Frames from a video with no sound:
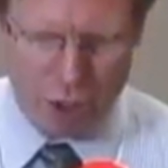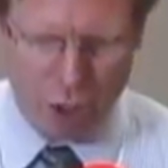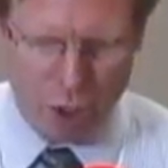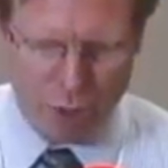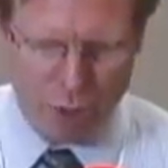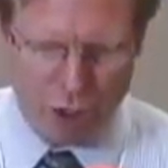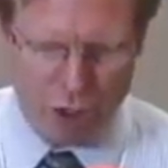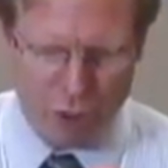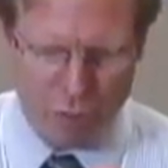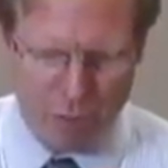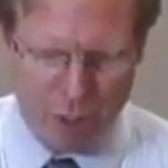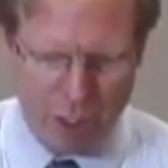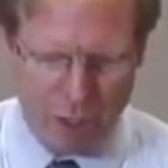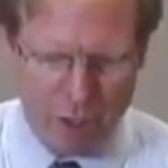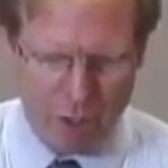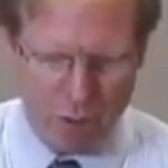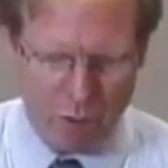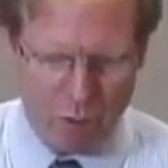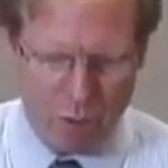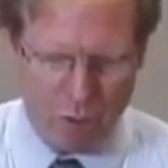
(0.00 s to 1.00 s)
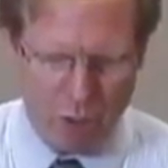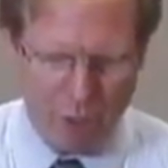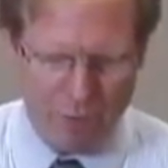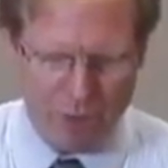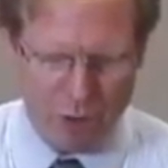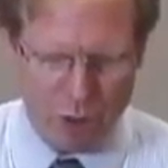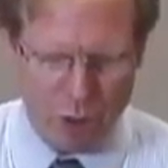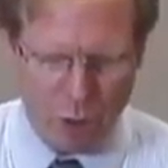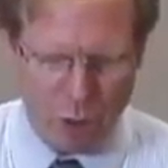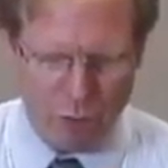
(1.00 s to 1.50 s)
Joseph Smith Rough
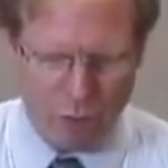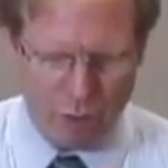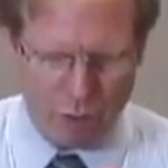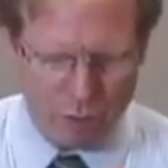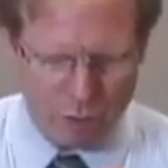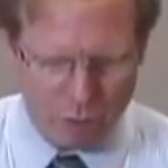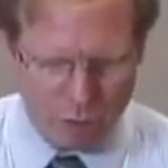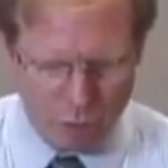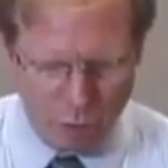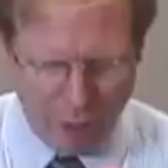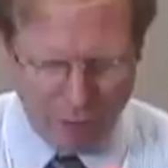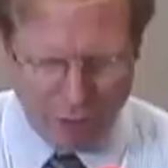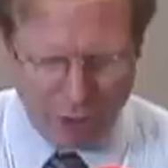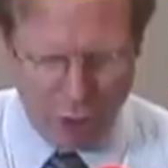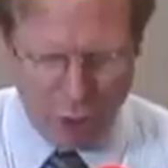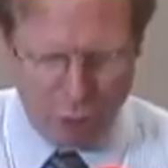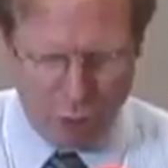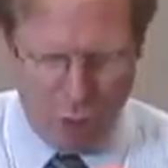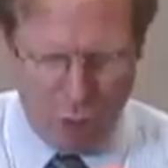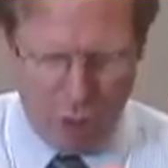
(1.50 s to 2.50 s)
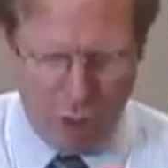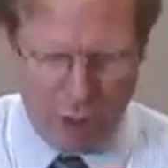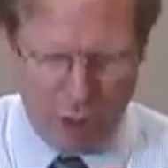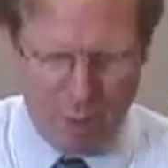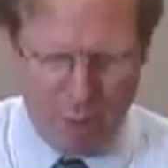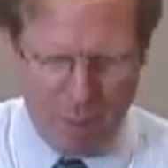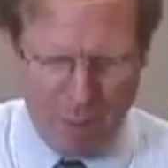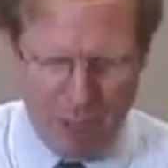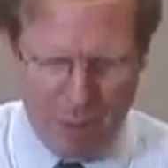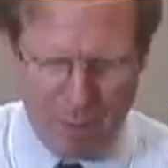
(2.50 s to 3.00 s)
Stone Rolling
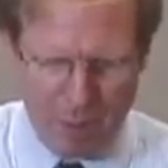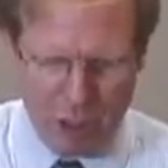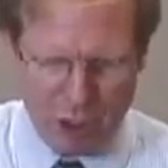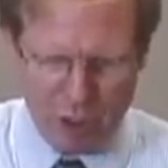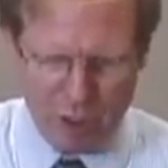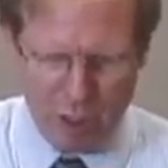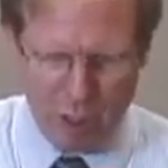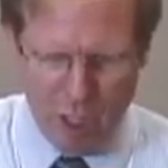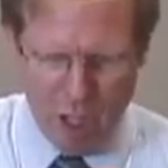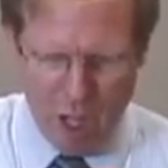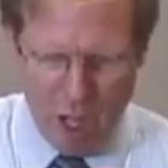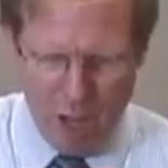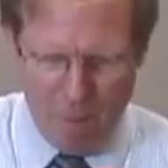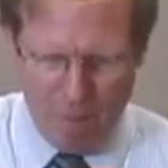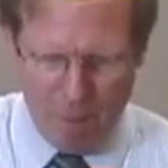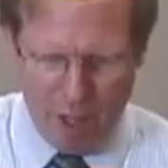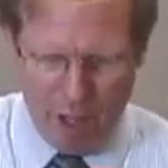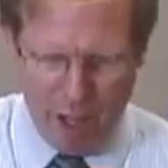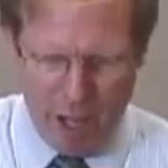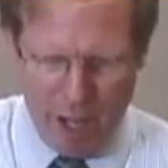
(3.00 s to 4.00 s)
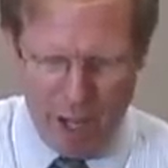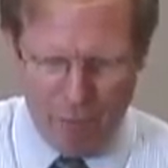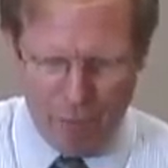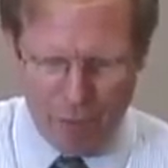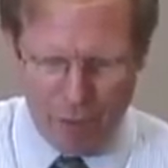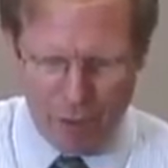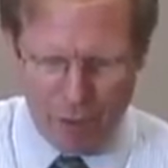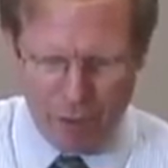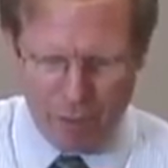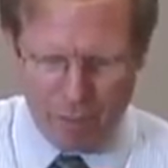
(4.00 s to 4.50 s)
to be published by
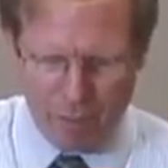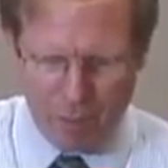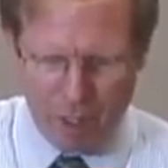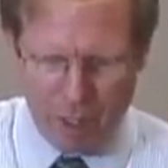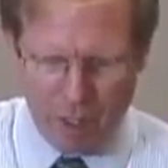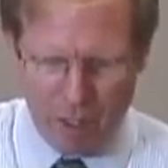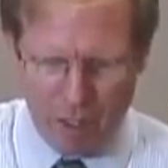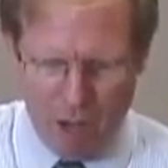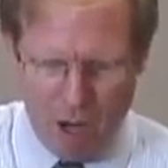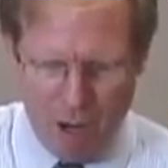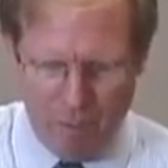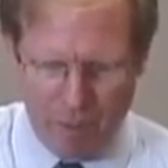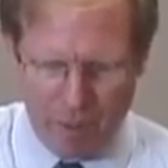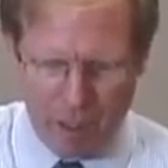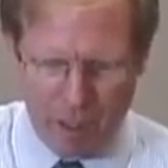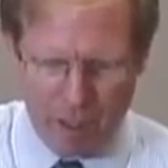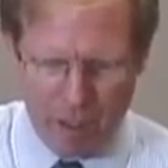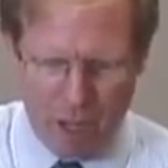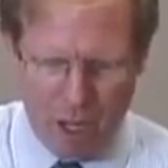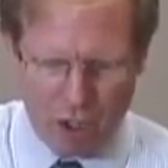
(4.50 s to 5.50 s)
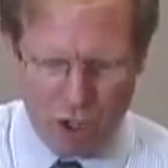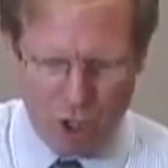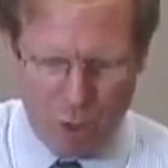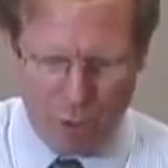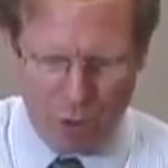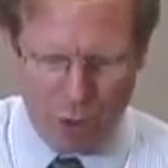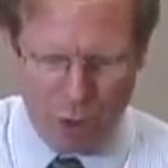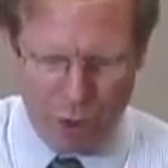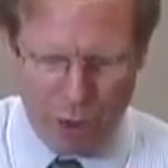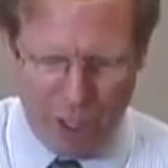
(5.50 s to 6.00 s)
Alfred E. Knopf in
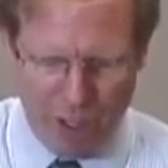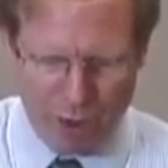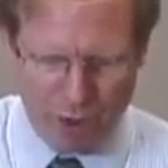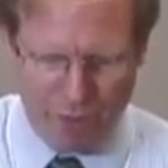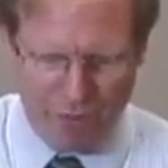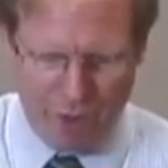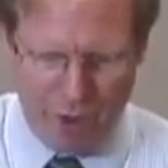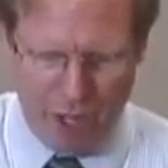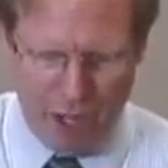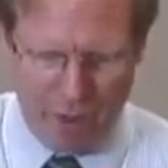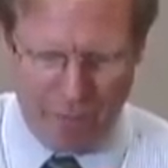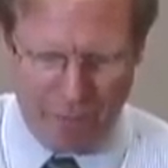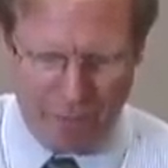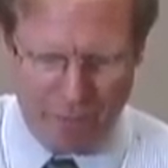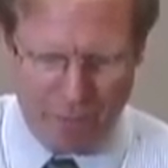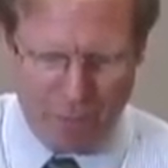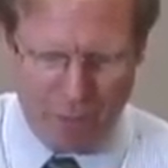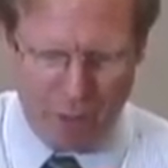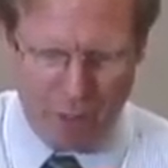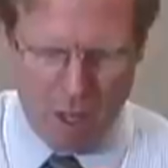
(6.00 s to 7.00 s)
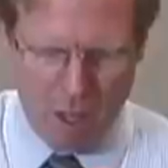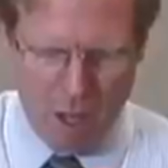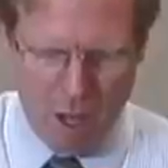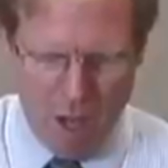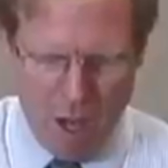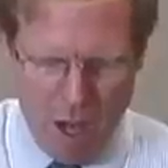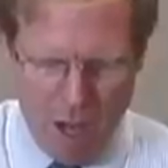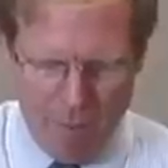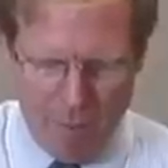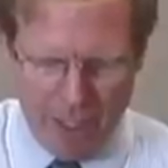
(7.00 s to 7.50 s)
October 2005.
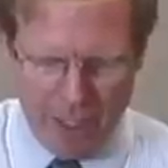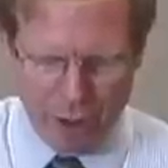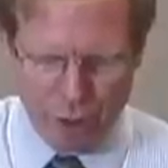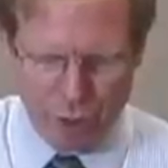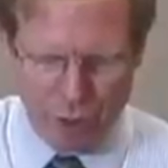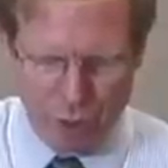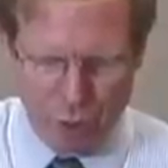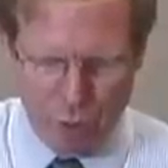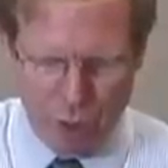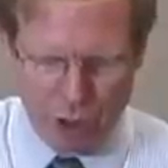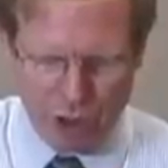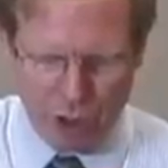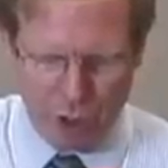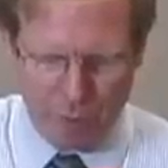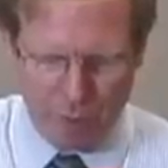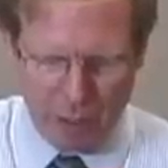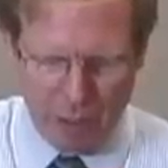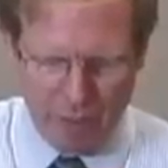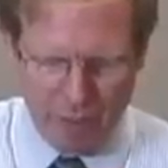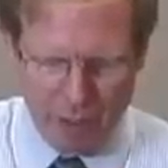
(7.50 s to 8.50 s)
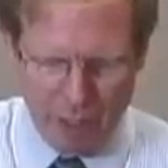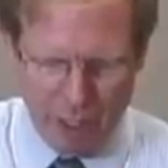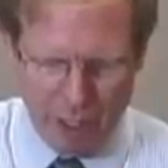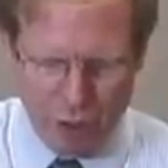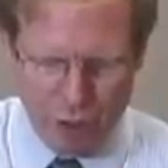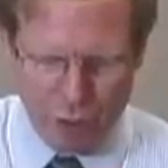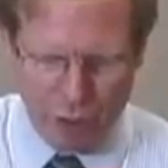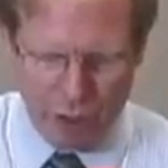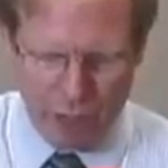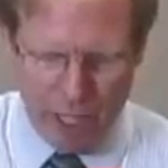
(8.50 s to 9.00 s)
Among his written works are Believing
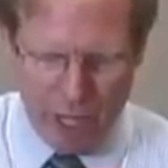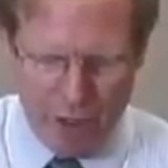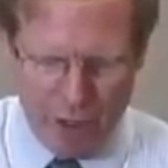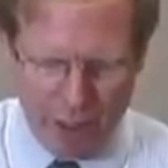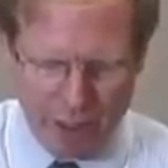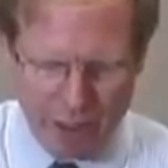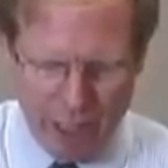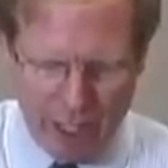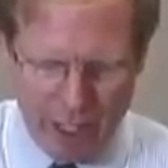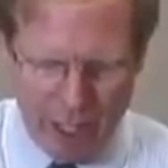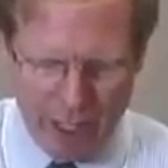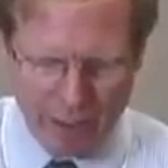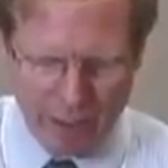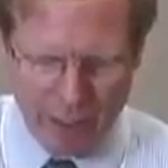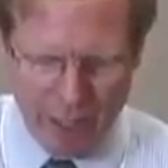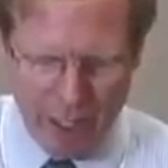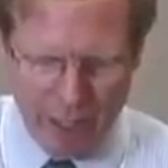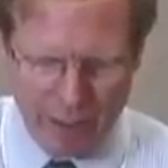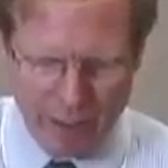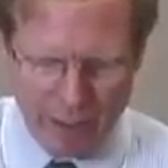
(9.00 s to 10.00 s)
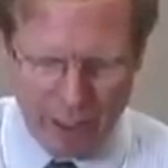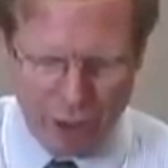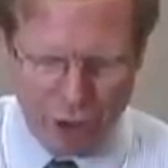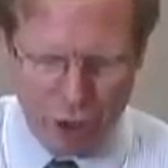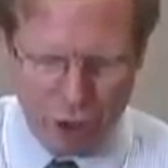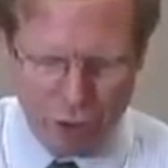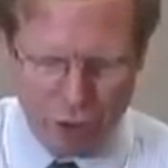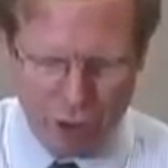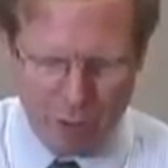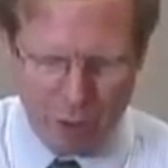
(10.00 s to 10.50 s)
History, Latter-day Saint Essays, and
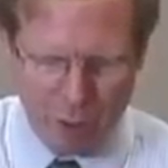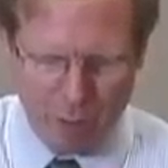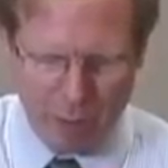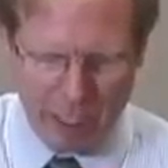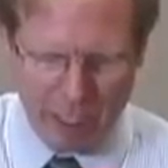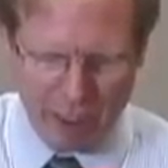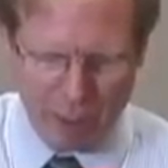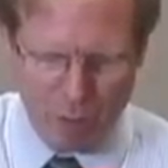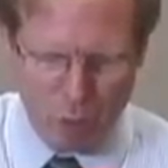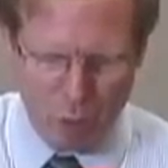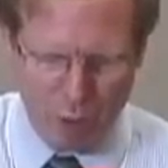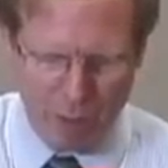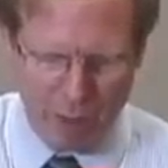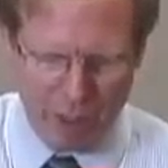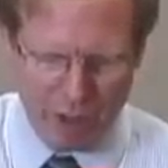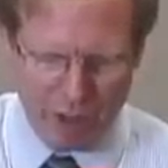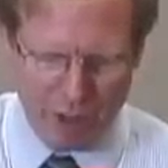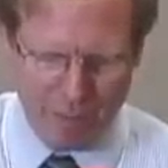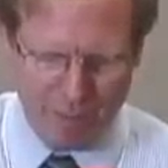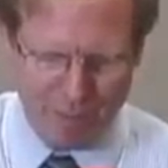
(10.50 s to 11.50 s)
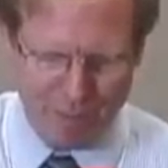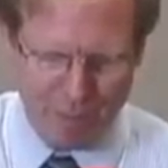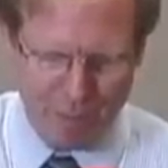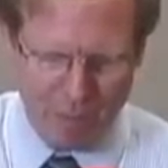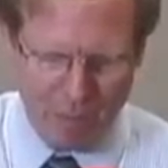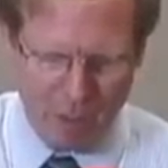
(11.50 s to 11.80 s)
Joseph Smith Beginnings of Mormonism.